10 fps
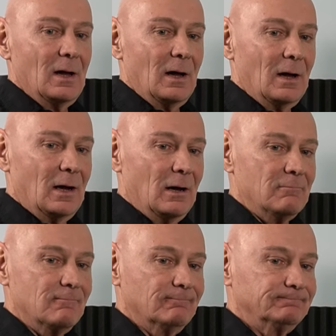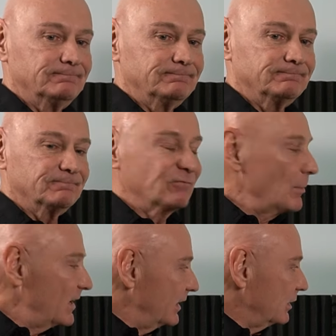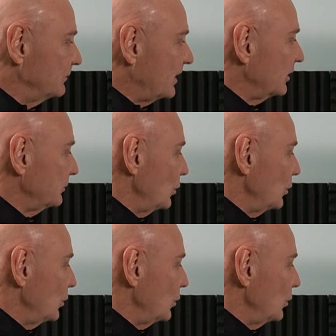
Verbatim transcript: Um, from an income tax